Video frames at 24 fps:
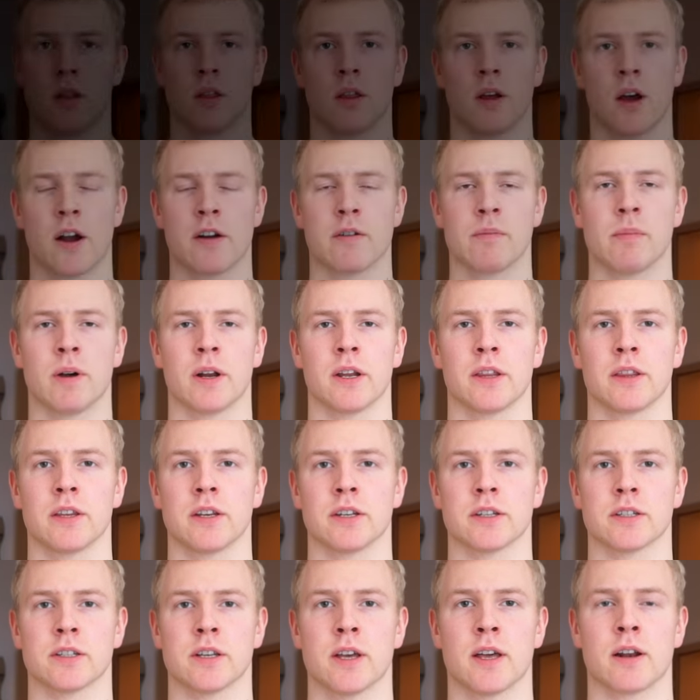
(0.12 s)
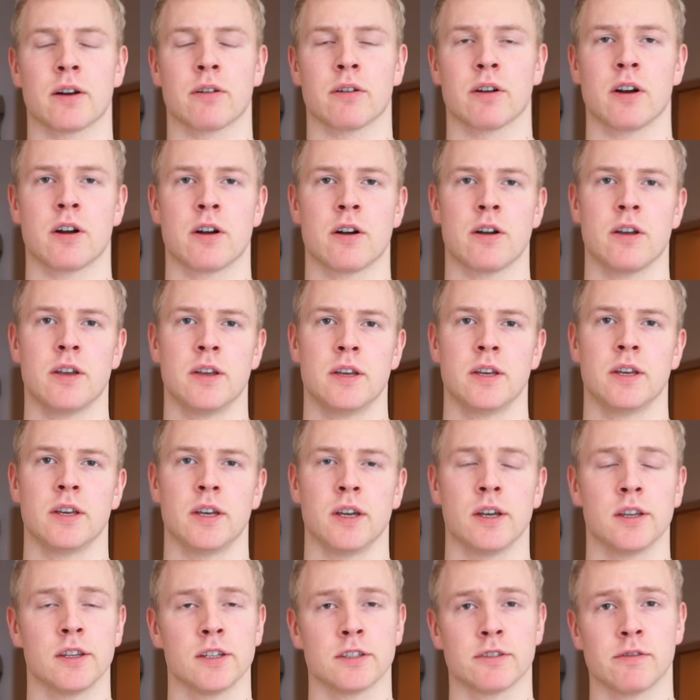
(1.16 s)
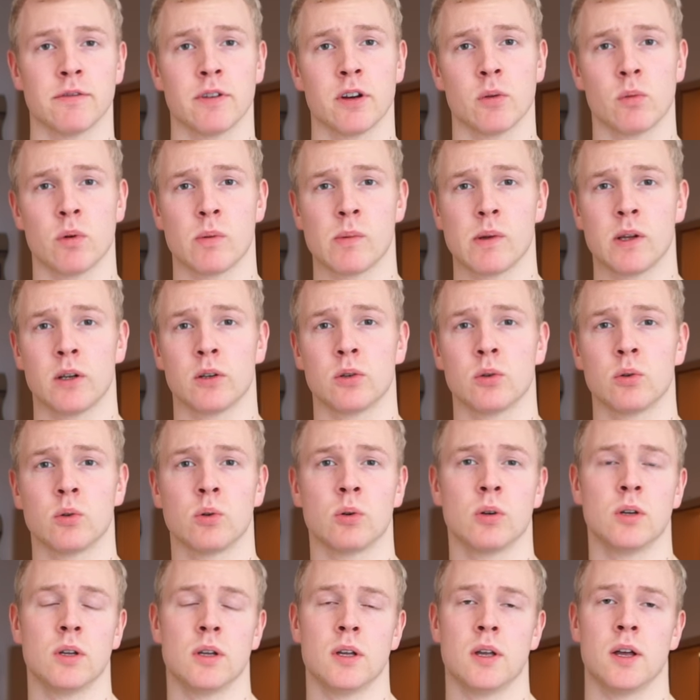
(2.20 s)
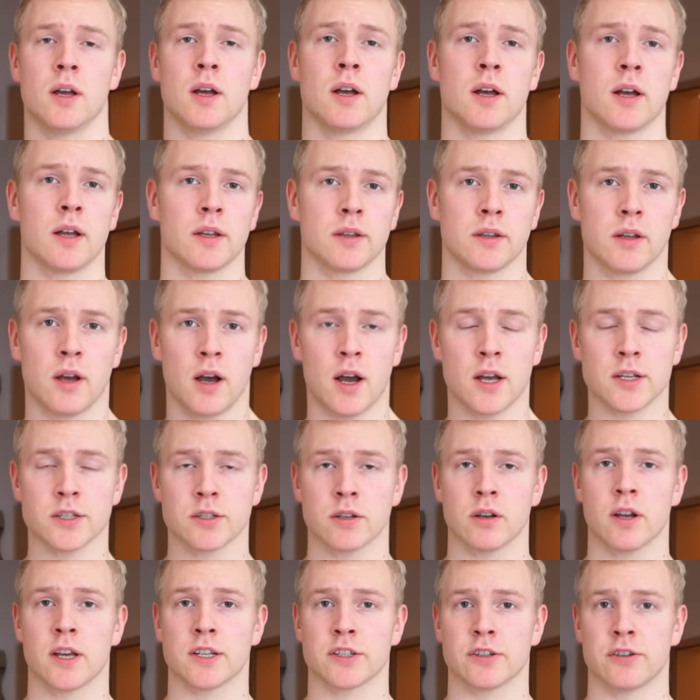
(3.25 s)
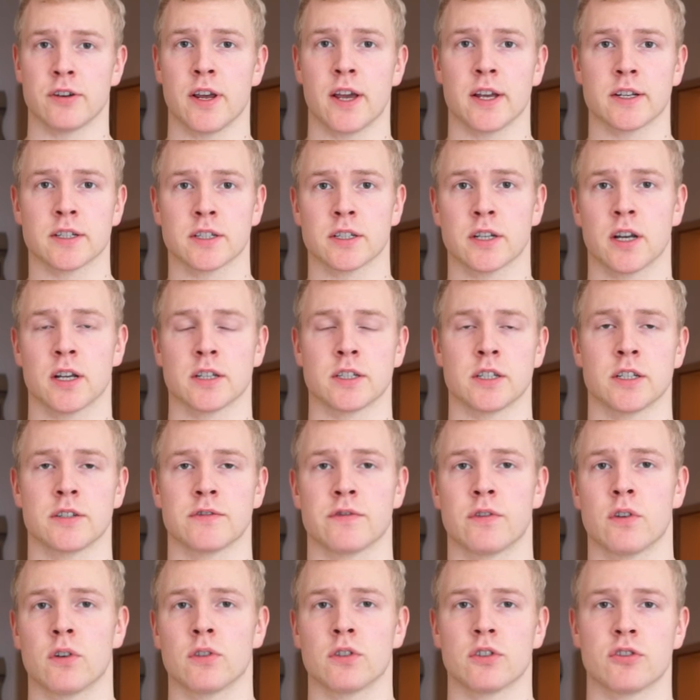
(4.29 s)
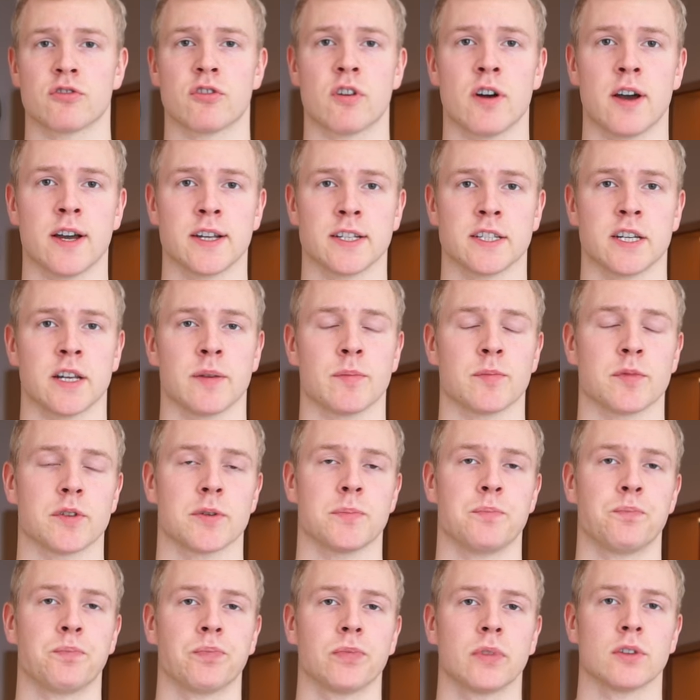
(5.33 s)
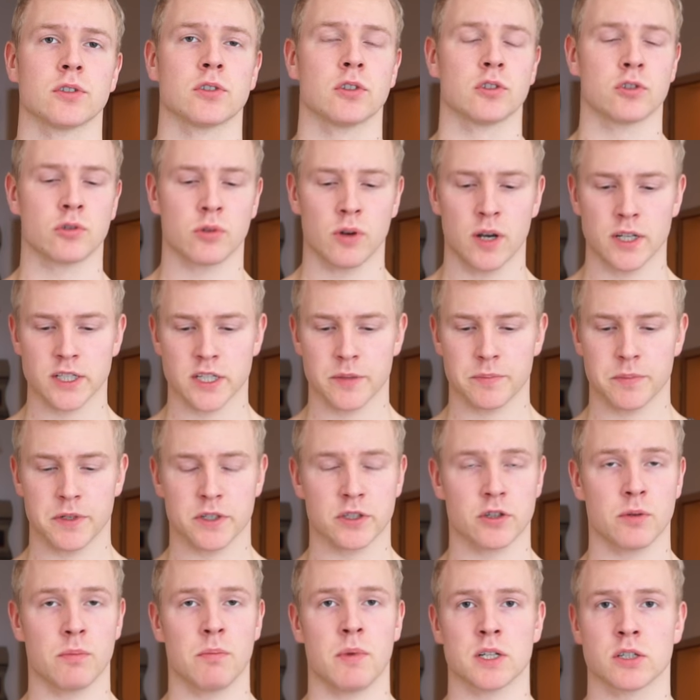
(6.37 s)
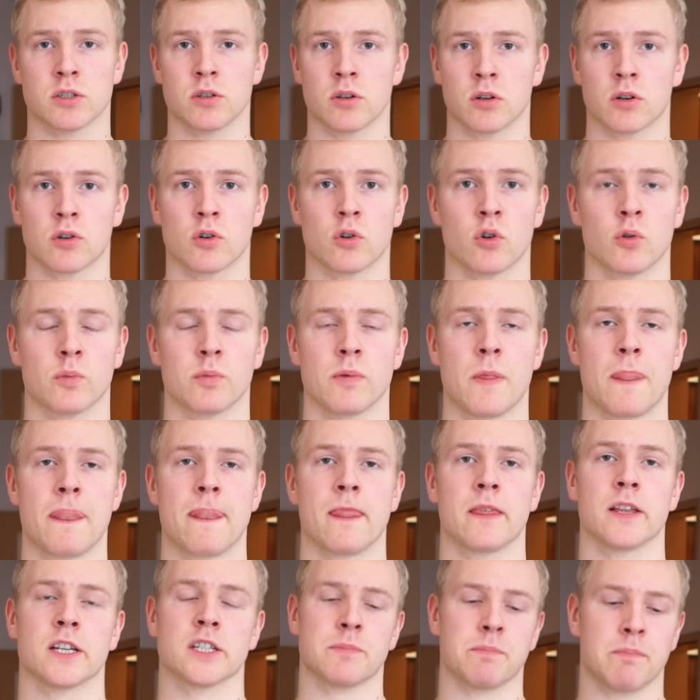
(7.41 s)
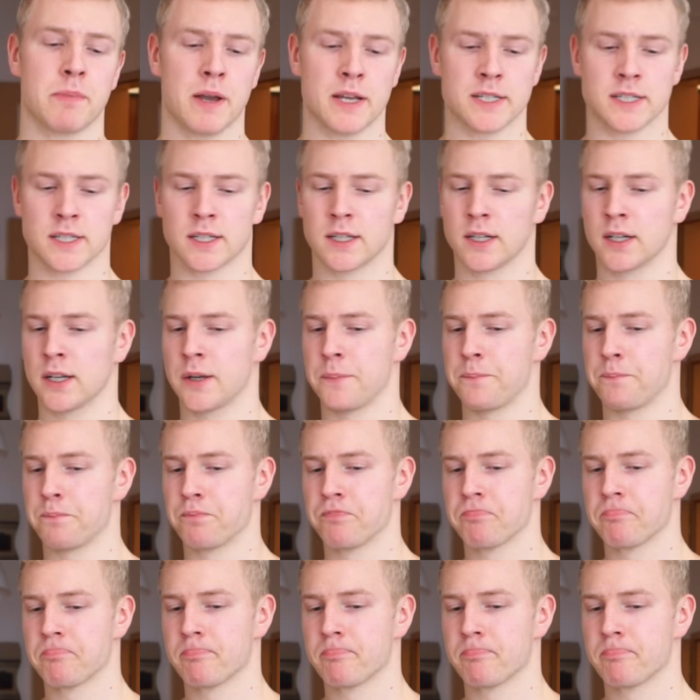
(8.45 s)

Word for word: Hi everybody, this is Eero here. In this video we will do uh, isolation exercises for the triceps. So triceps is the muscle group that's basically